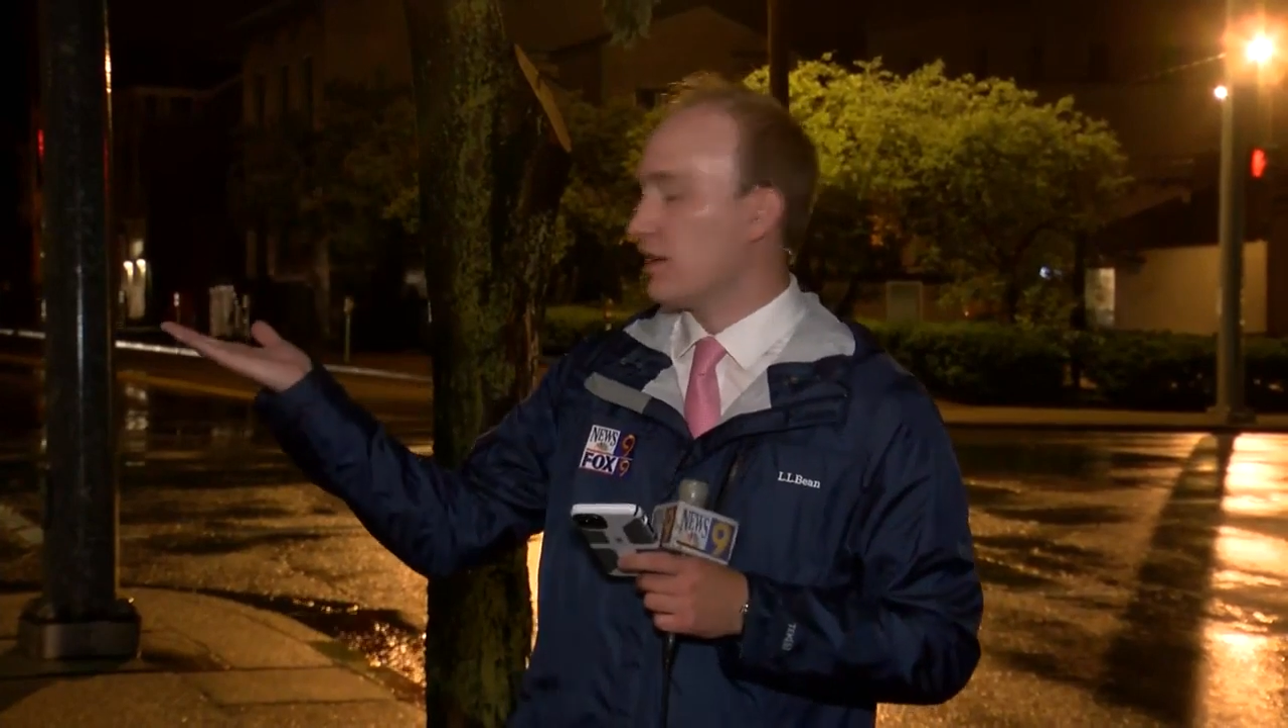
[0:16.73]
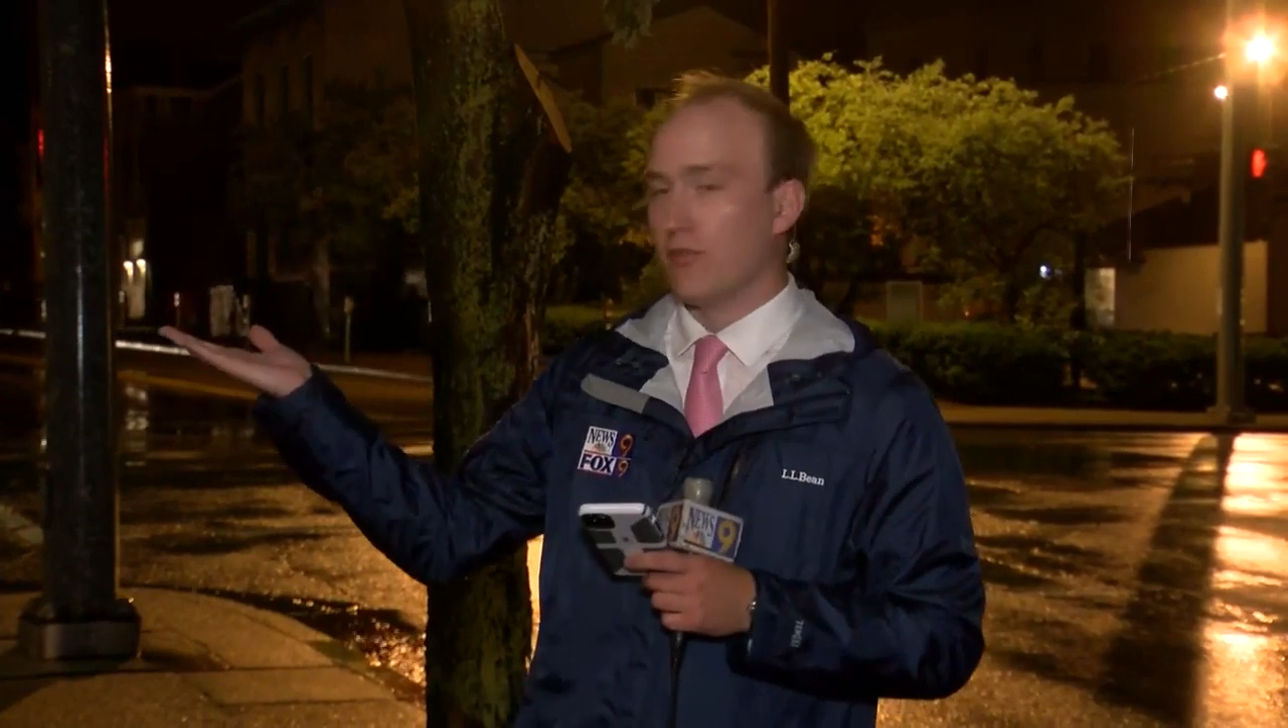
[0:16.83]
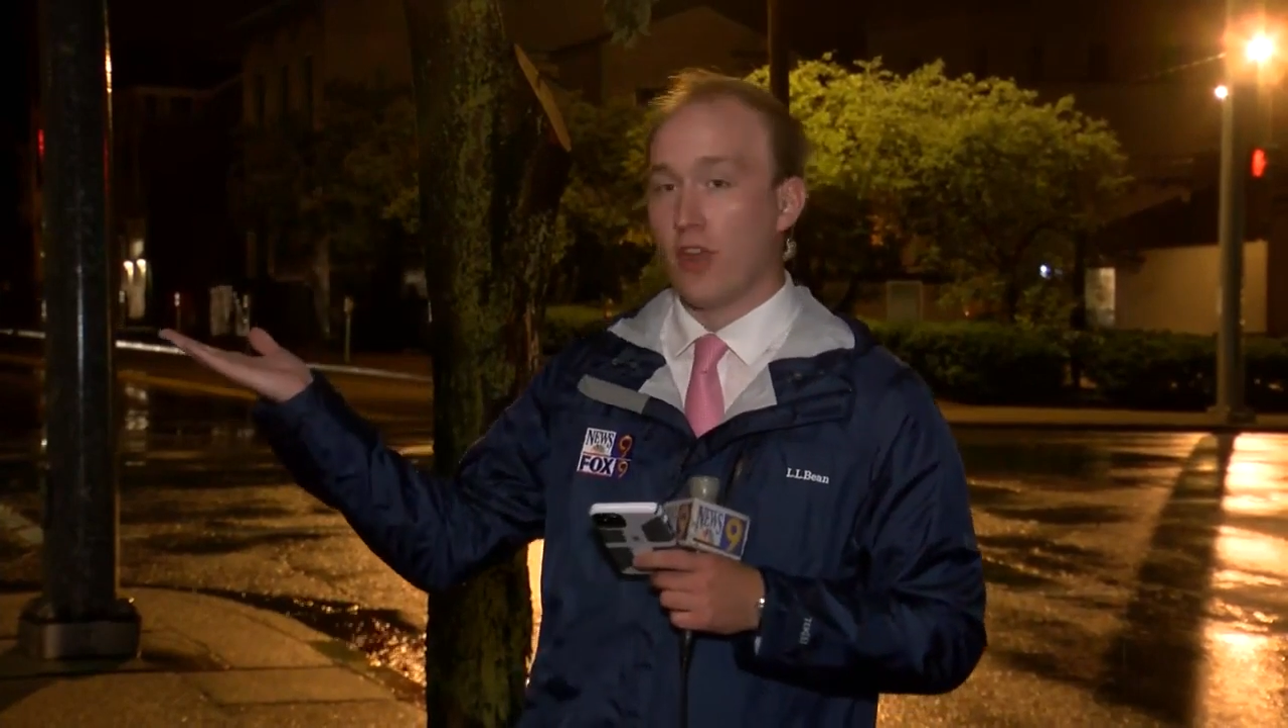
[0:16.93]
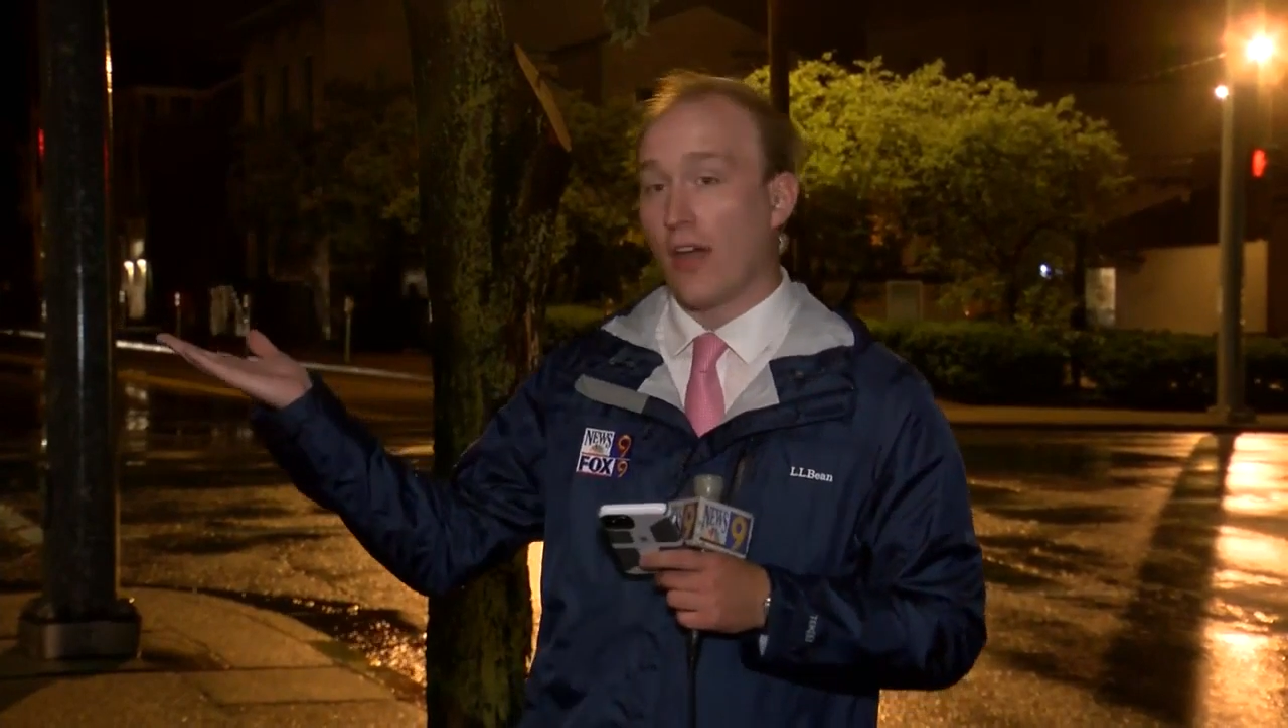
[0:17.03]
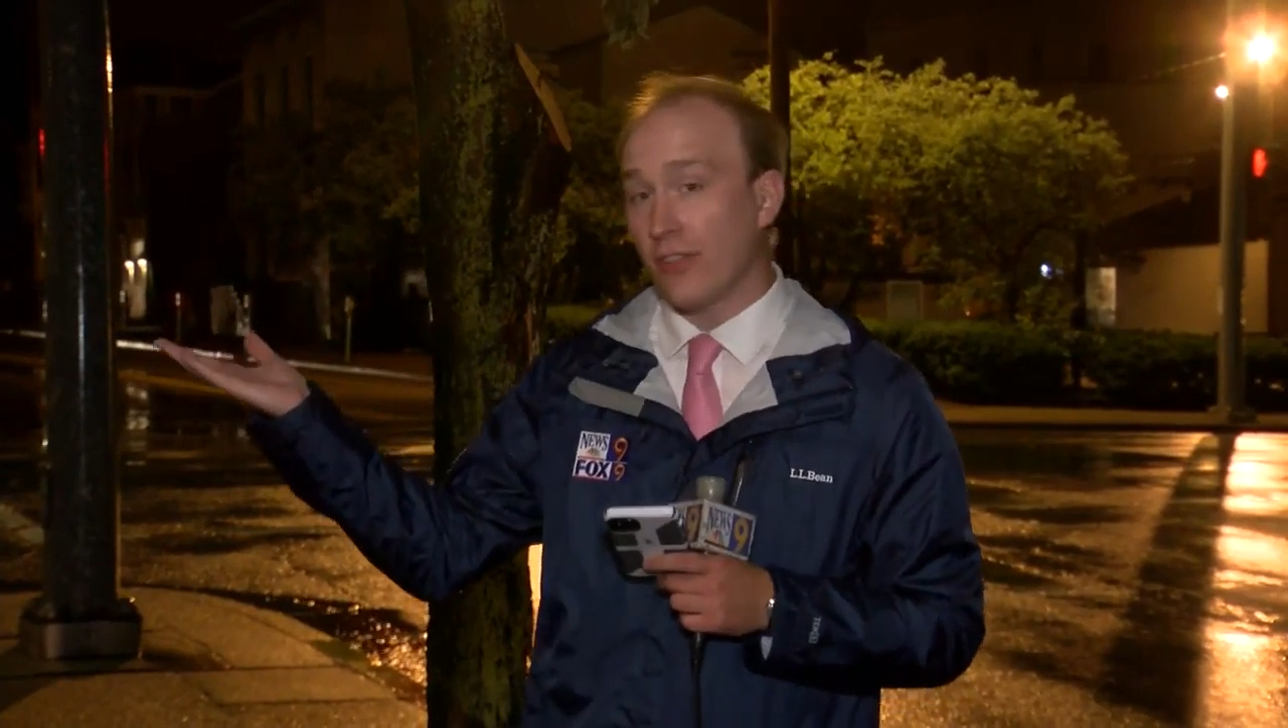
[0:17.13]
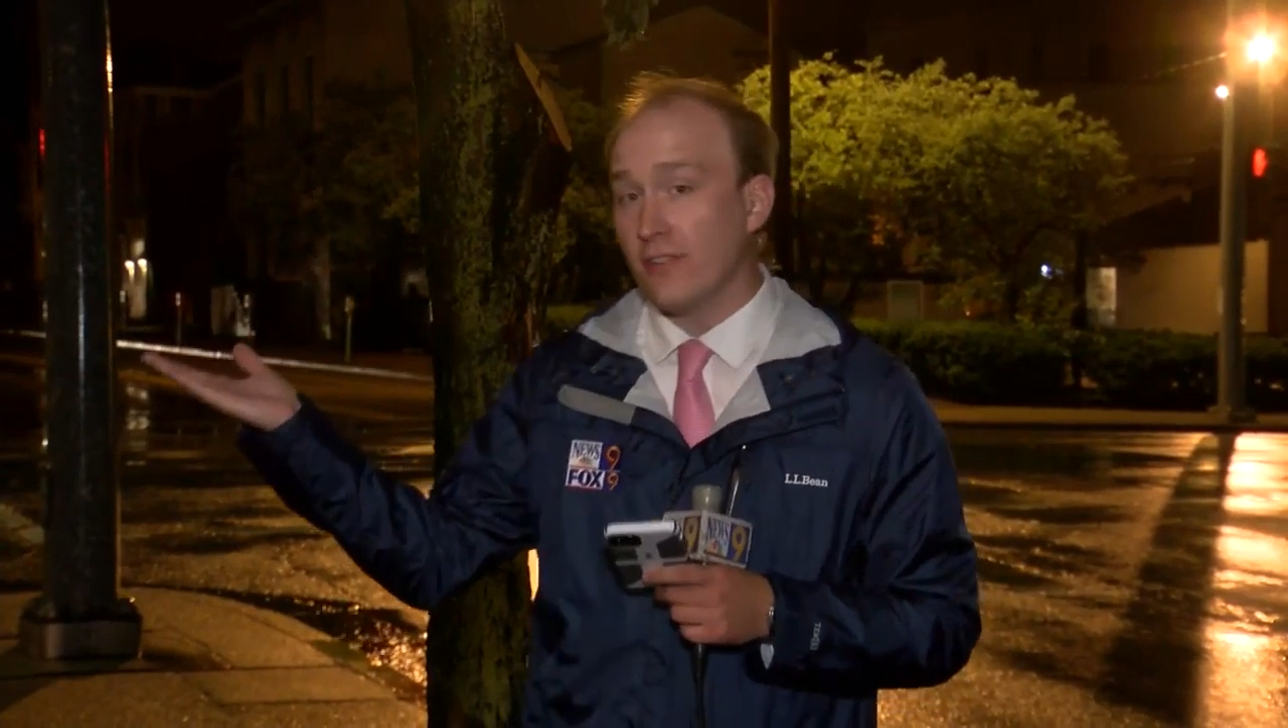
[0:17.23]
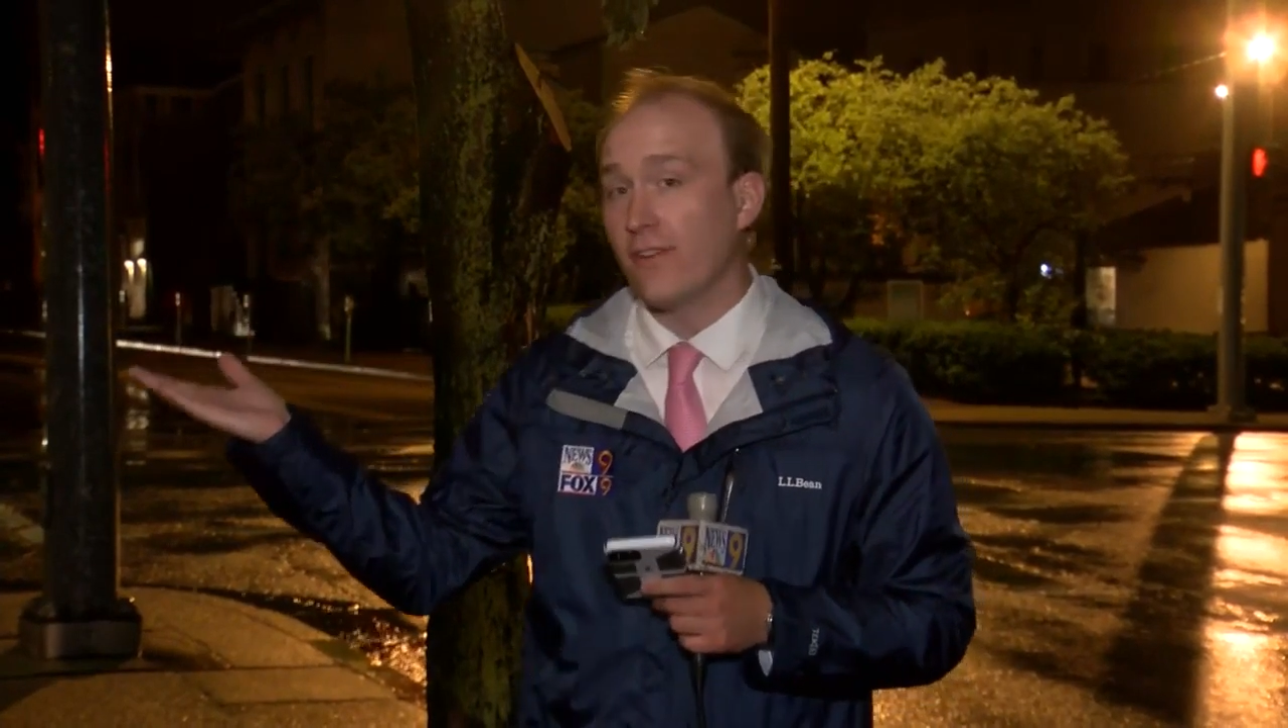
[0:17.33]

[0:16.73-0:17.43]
nothing